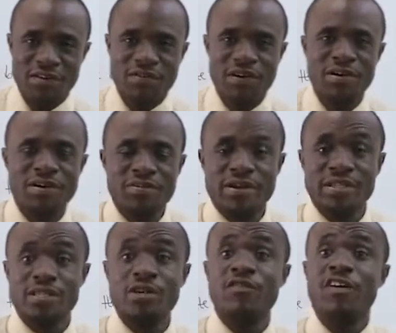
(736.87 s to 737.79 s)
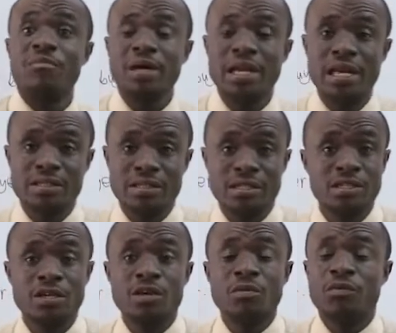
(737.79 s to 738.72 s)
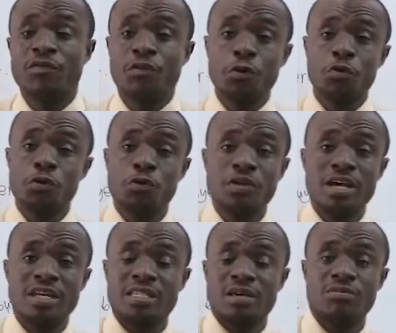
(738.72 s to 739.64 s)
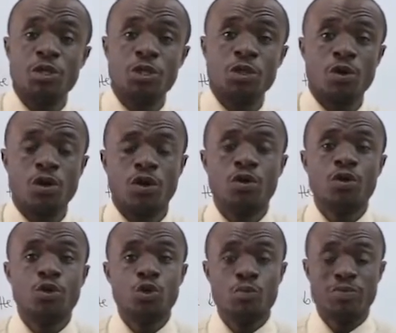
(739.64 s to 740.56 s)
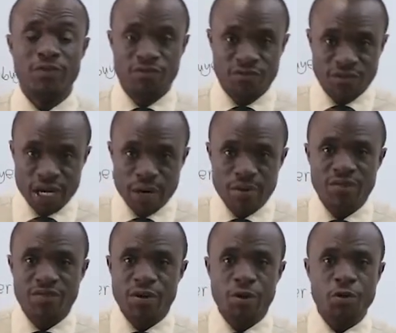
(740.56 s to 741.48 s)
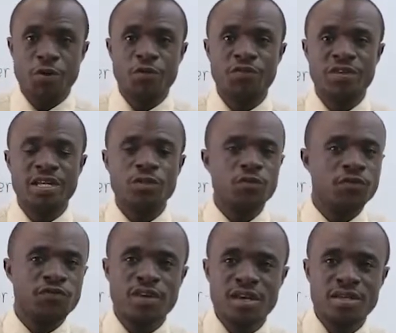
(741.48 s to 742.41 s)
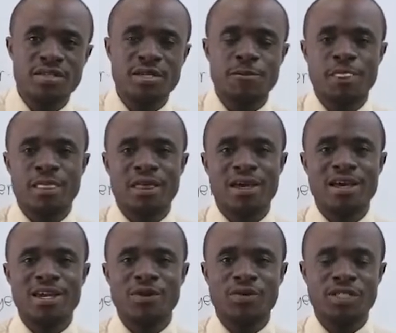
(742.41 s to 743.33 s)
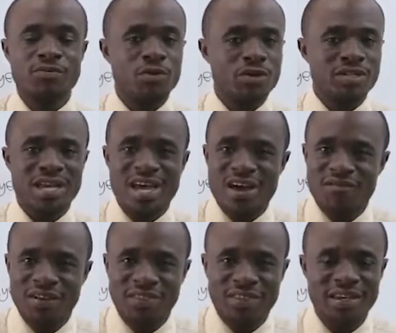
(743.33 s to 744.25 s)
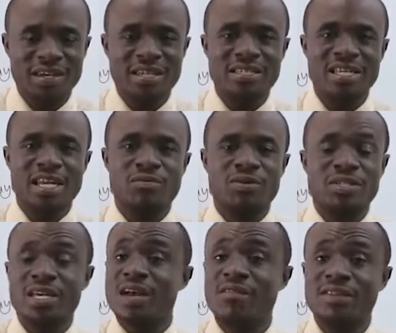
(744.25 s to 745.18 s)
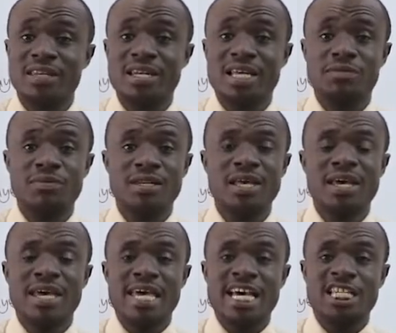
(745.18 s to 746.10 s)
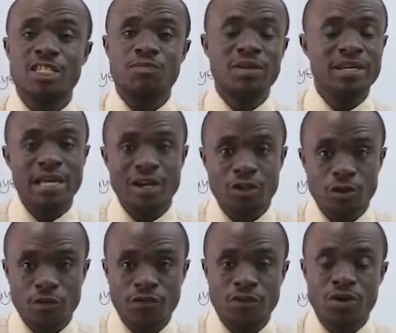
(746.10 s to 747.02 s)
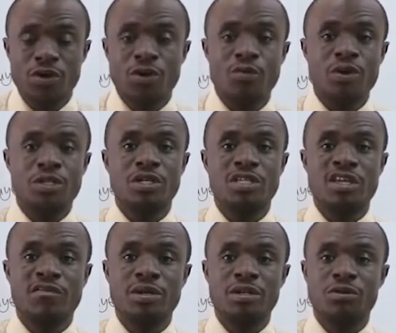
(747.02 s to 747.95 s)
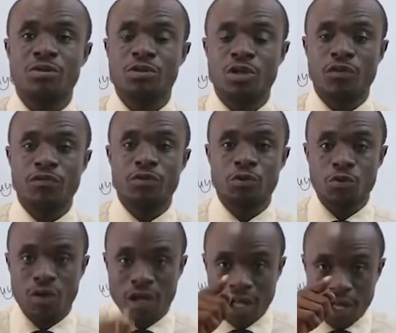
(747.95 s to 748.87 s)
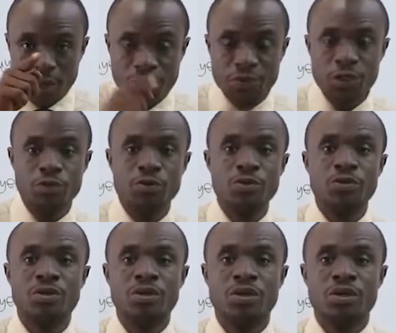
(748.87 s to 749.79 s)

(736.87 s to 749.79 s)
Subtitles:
very interesting. If you have my lesson, before you go to the examination hall, you'll be very, very confident to face any question, because everything in the syllabus, everything has been explained. A lot of questions have been solved to help you,